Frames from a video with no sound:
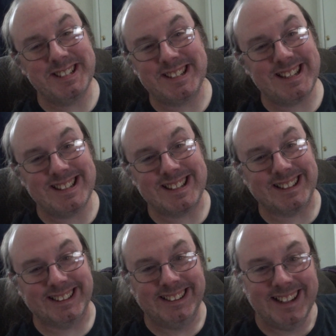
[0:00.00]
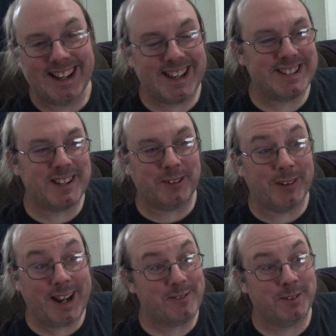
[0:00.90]
just sits there until
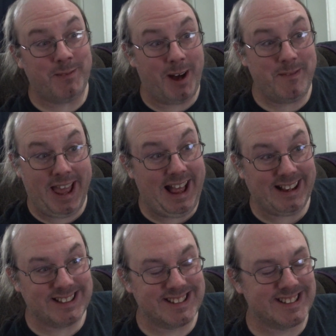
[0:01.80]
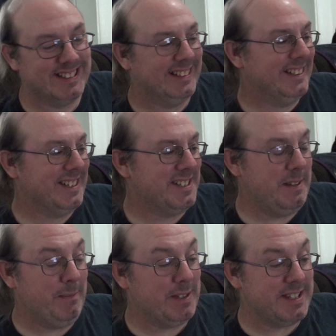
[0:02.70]
whatever mom has,
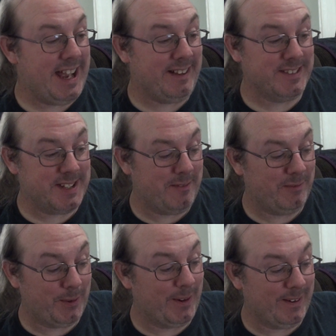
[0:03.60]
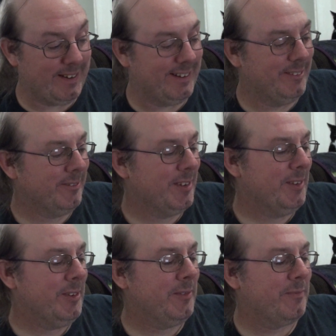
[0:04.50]
she puts down some for her,
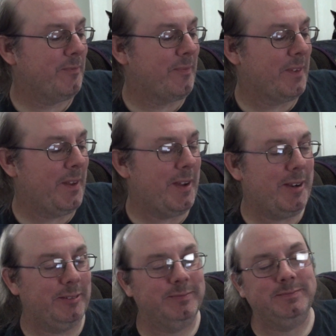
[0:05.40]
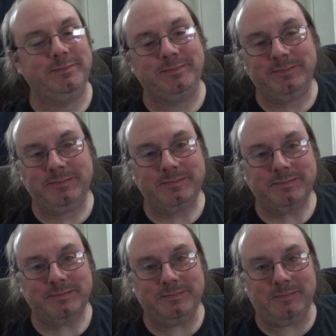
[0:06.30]
you know.
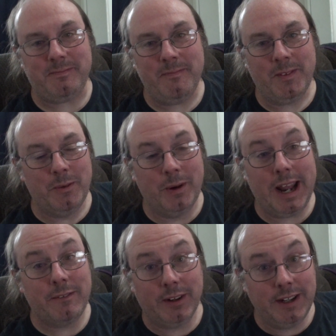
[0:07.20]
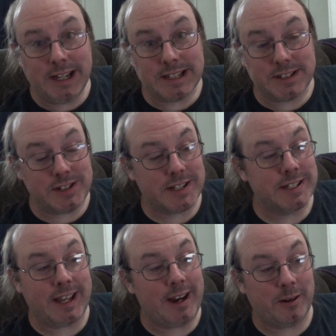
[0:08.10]
Whatever it is, she
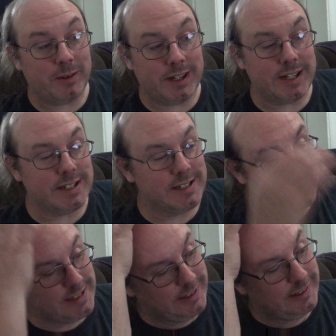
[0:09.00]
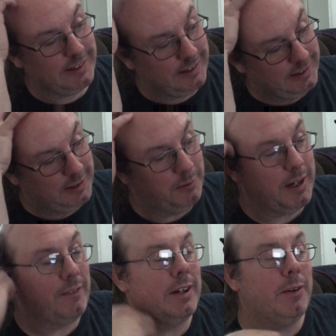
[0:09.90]
doesn't care what it is.
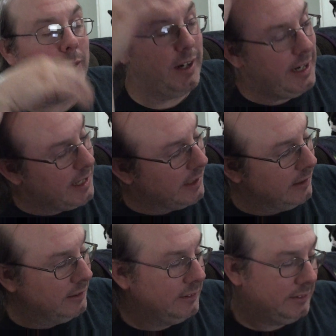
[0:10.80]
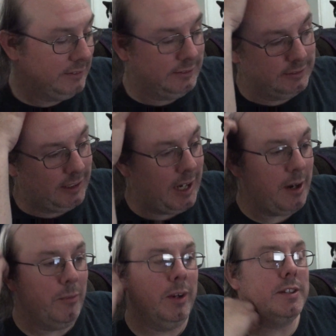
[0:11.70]
Whatever you're eating, I
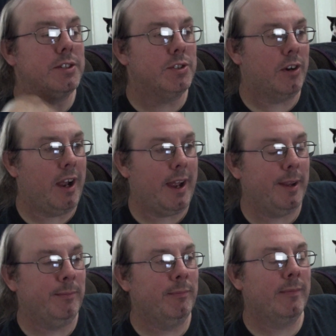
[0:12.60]
want to try.